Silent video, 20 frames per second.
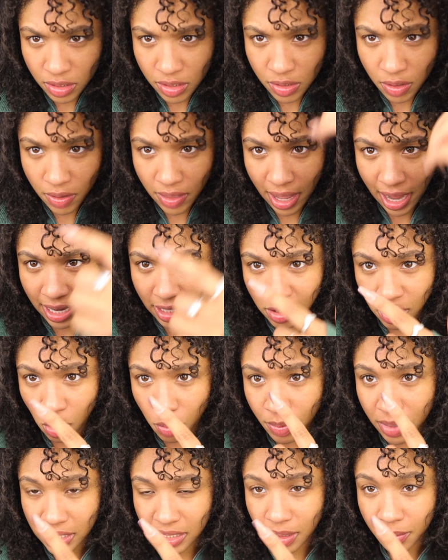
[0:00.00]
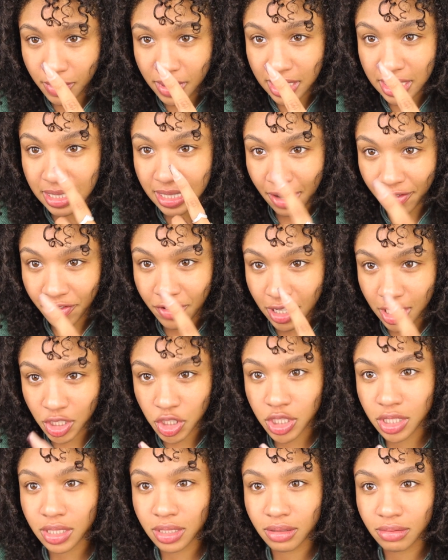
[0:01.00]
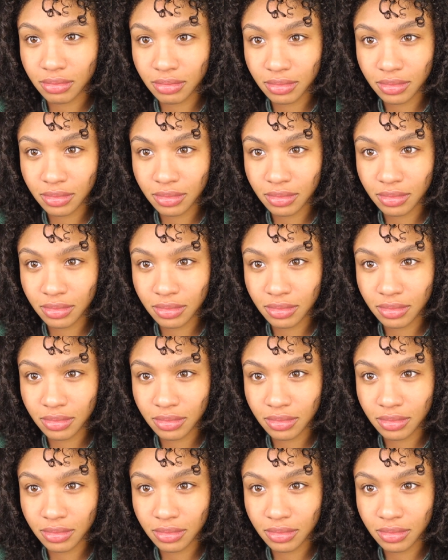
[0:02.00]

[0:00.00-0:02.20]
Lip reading: so that I don't mess up this definition.